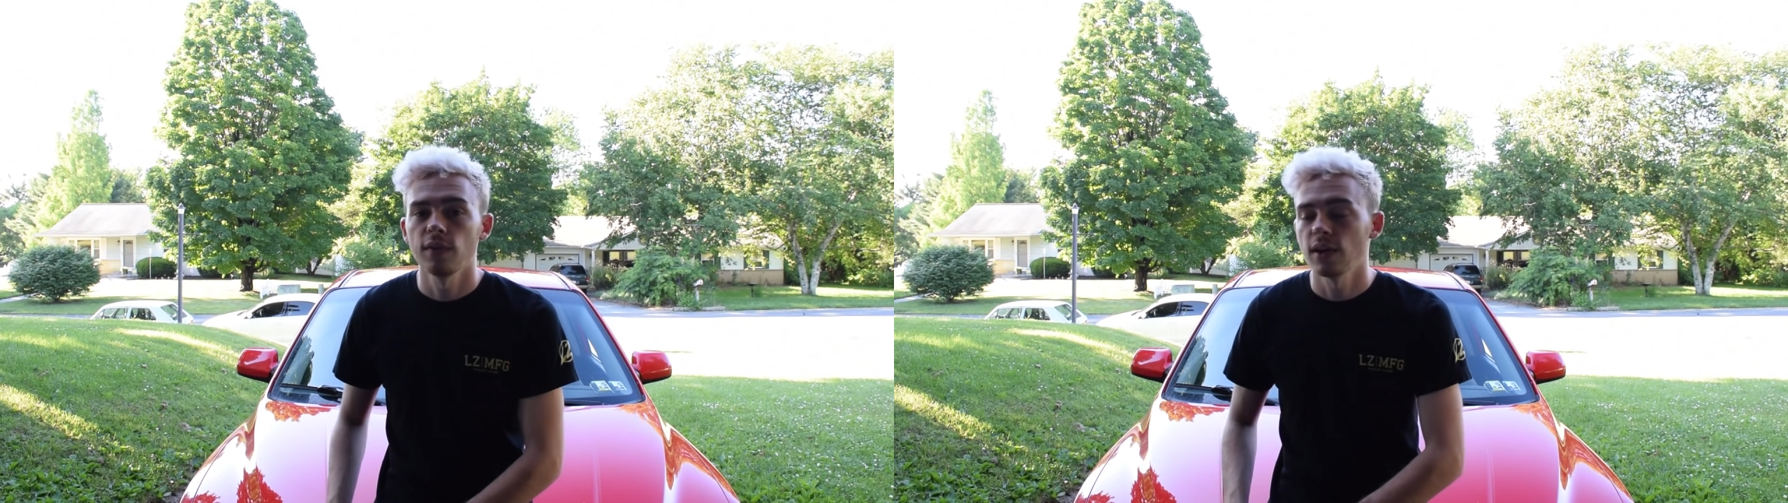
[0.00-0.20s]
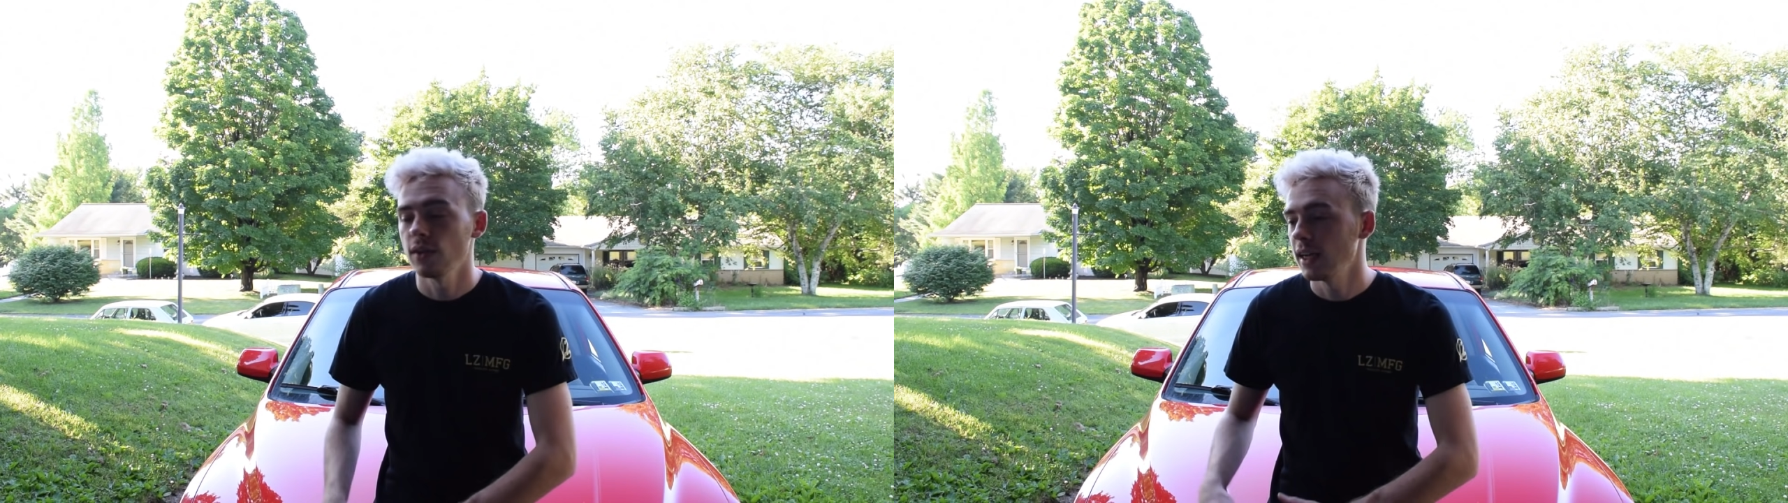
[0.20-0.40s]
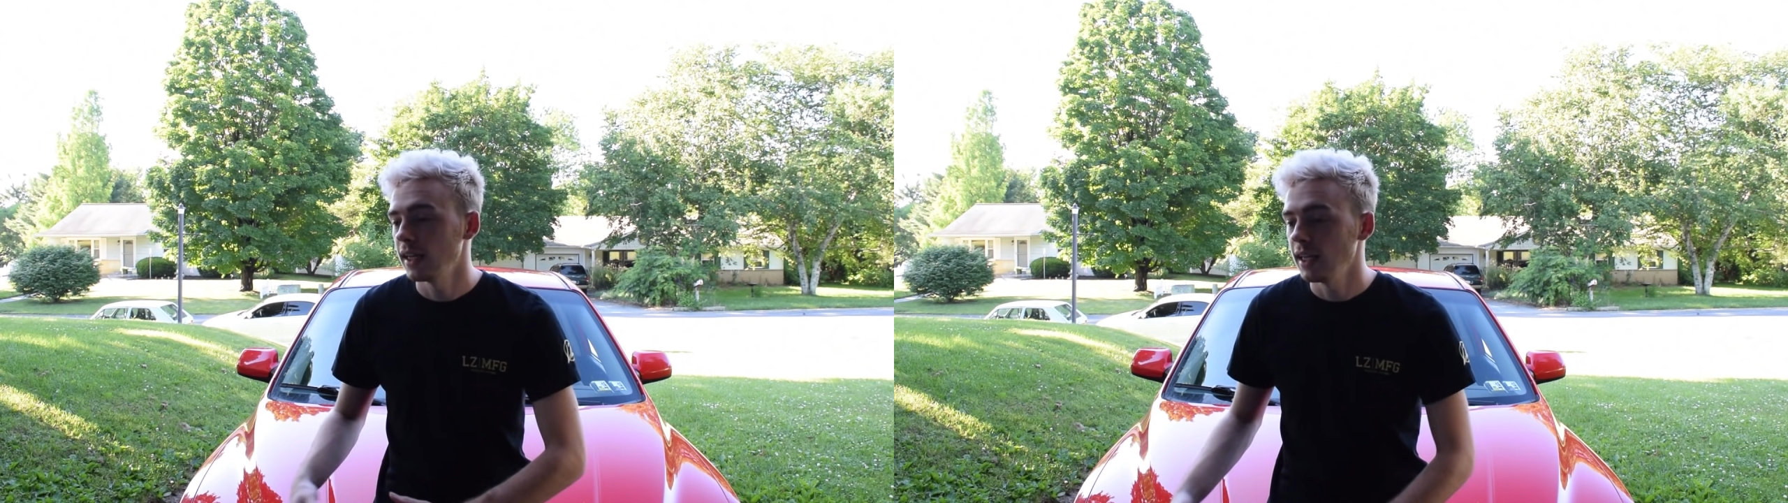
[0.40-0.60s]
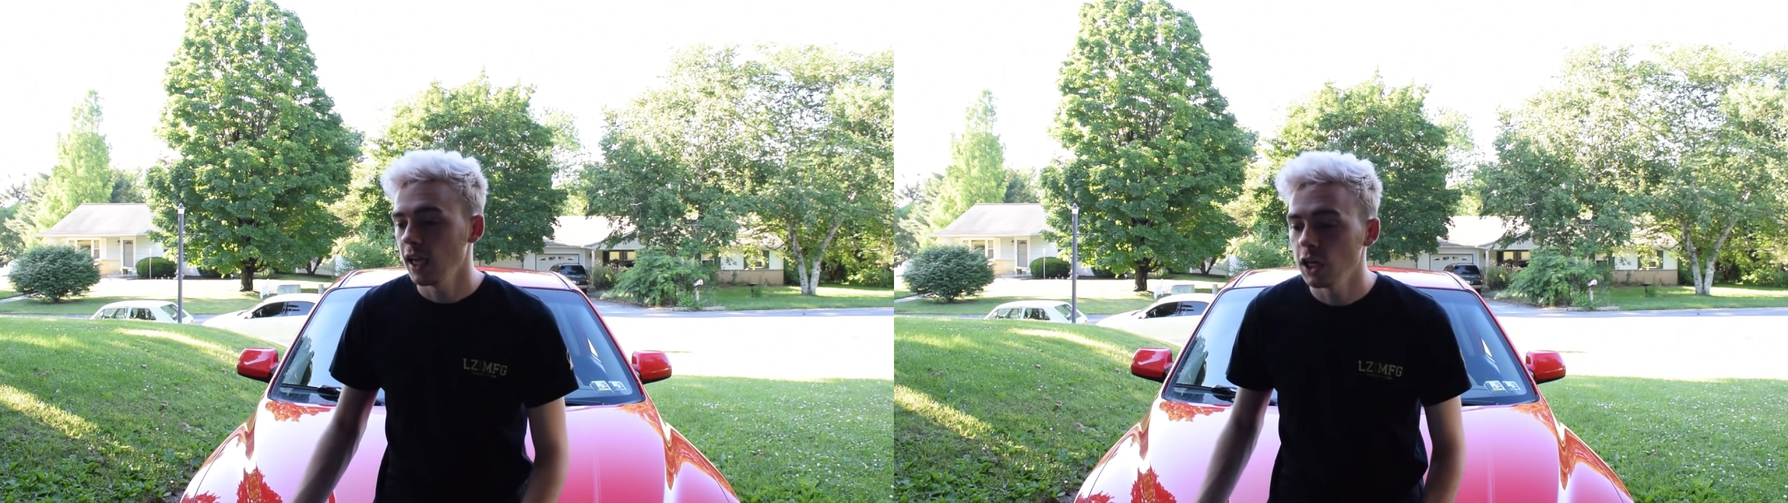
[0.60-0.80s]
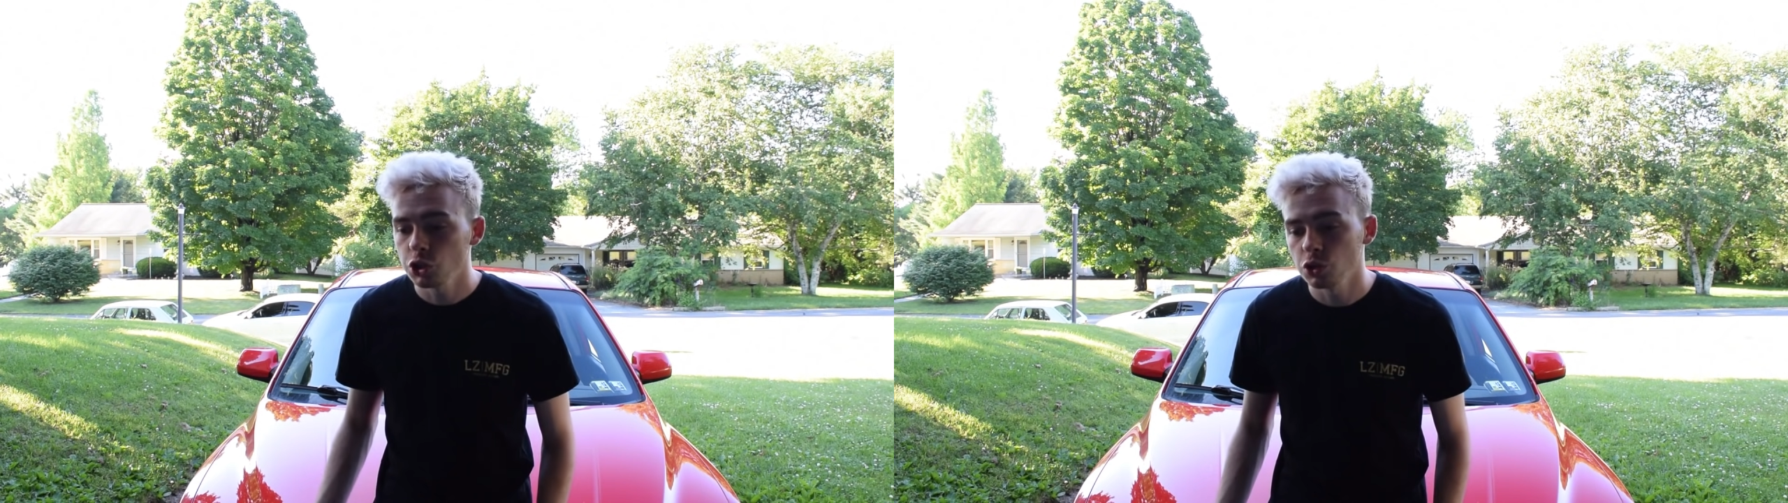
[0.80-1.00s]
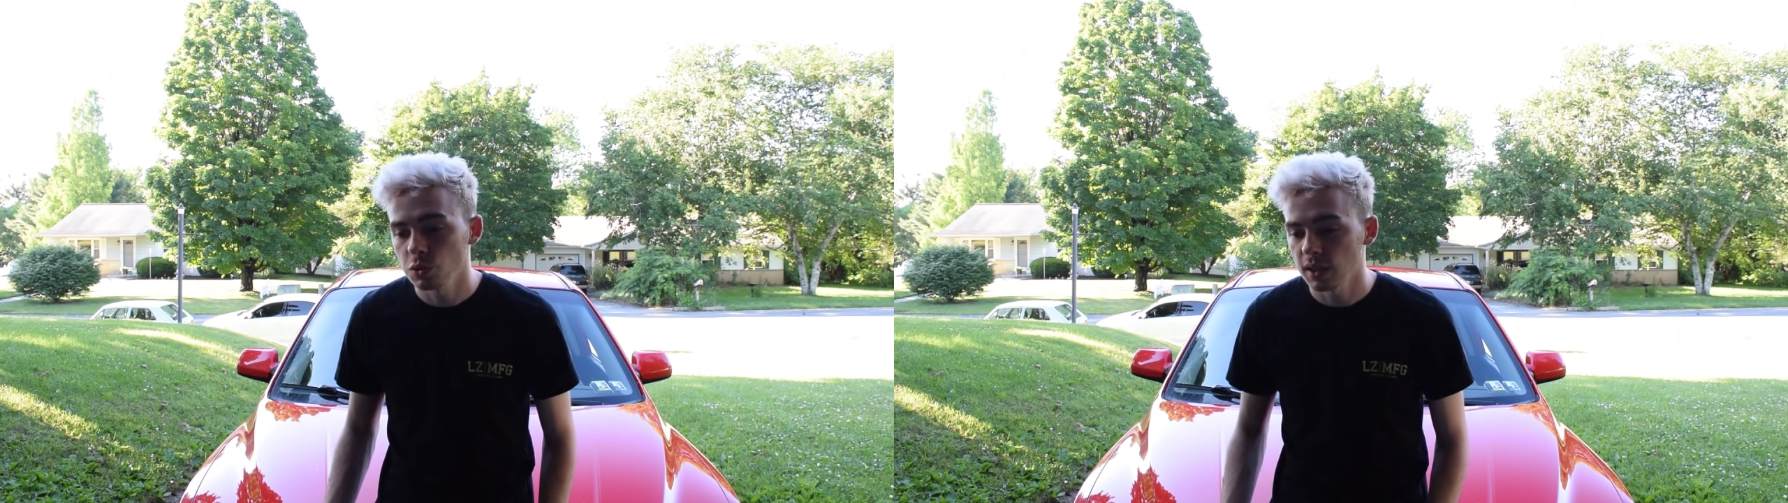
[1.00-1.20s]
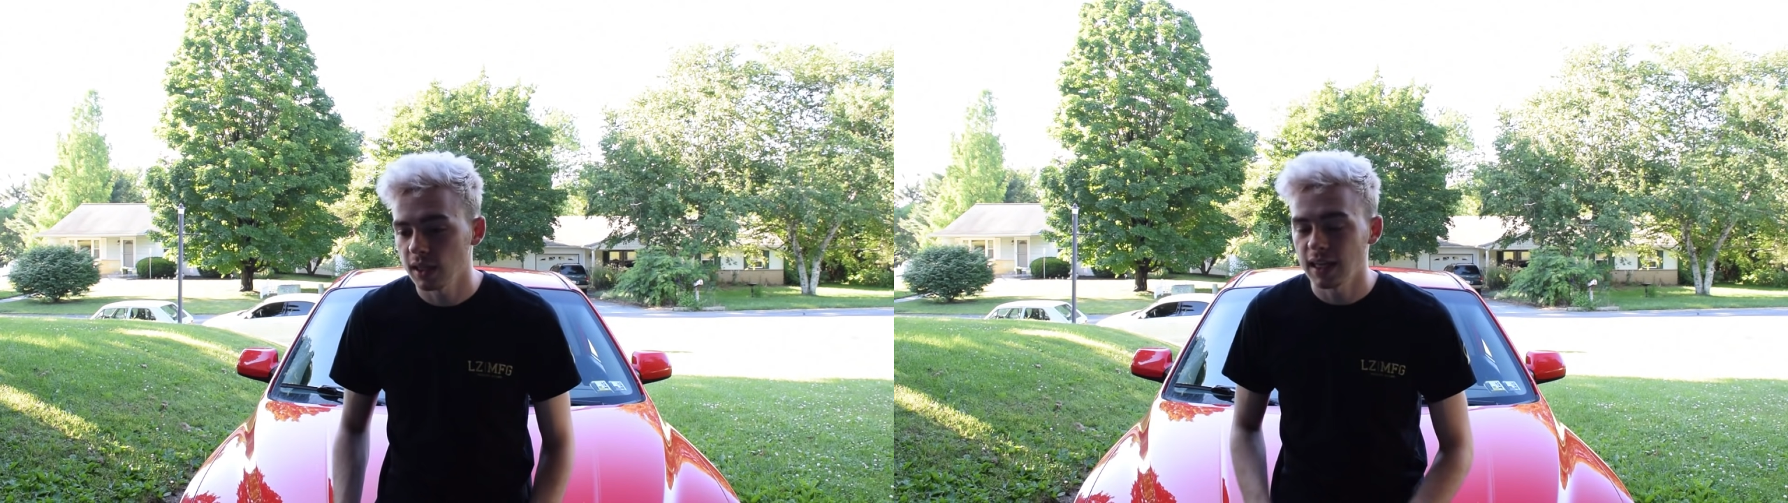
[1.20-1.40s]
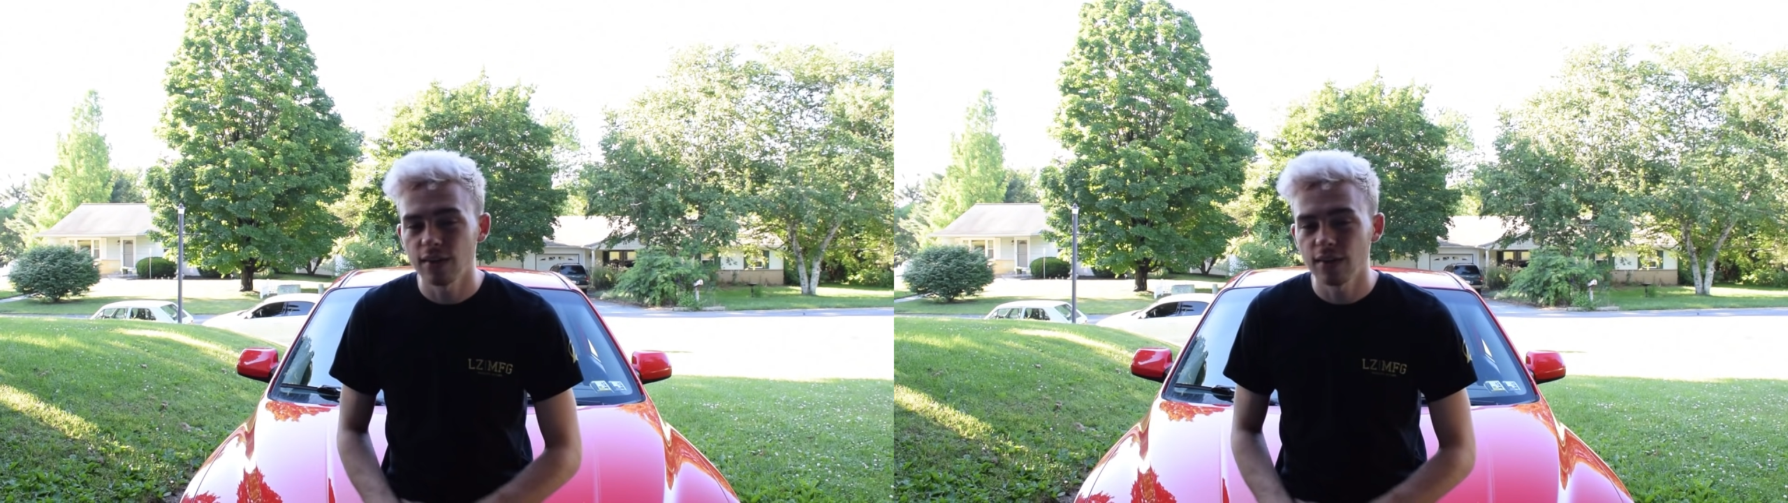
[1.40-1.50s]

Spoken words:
I've never had any issues with it.